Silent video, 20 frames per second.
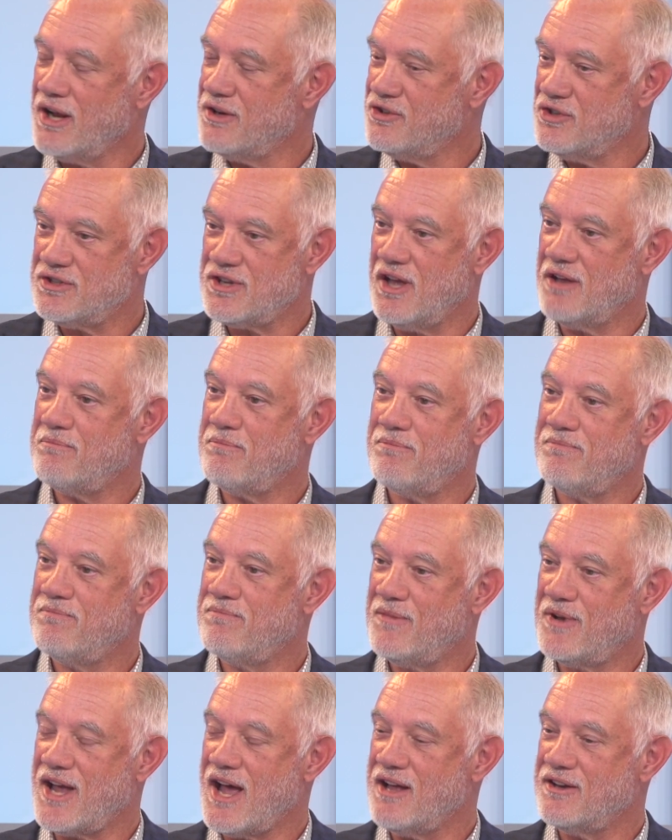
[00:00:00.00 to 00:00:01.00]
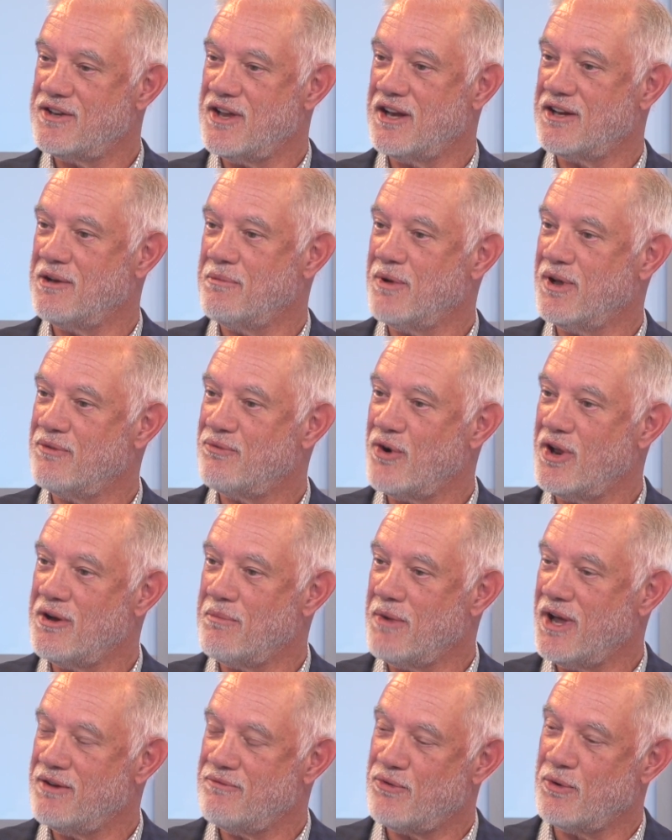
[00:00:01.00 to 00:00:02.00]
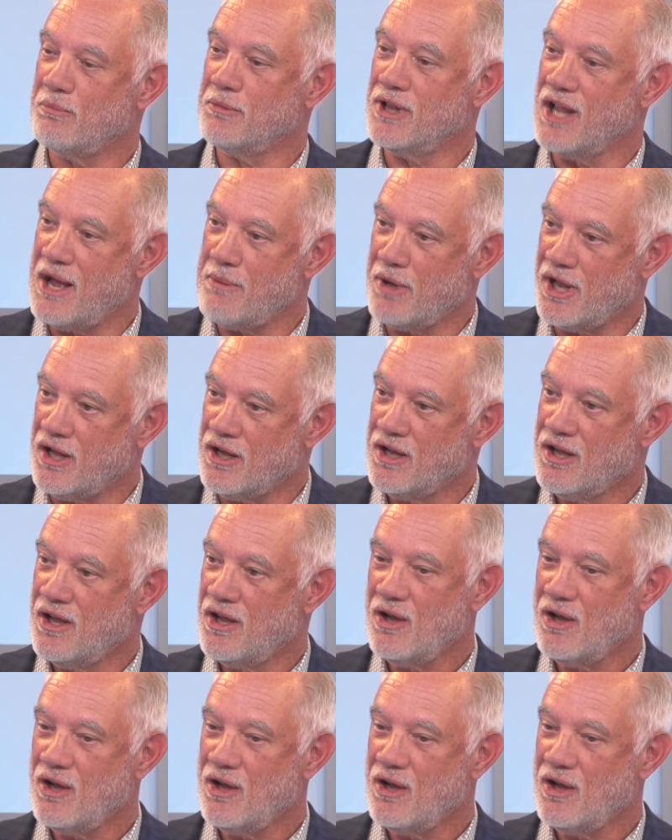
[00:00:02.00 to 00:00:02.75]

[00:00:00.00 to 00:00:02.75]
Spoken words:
I just got contacted by a friend of mine from Lemon,